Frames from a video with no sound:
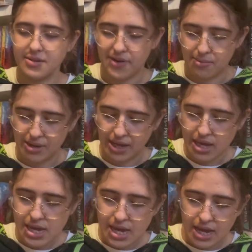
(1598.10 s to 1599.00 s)
family
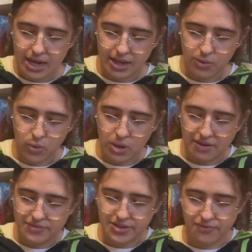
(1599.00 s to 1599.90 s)
and they all
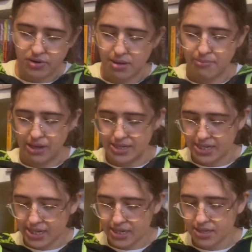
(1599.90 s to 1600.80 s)
have different
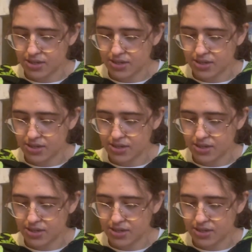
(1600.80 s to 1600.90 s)
abilities.